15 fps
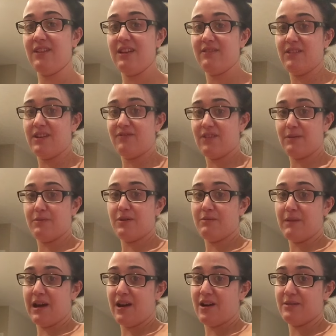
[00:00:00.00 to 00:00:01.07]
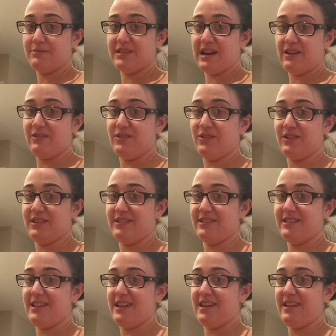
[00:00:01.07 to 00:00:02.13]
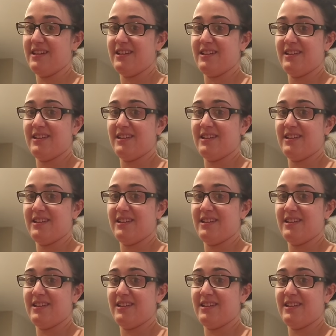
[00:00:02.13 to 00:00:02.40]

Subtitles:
Even if I put my arm down, you can see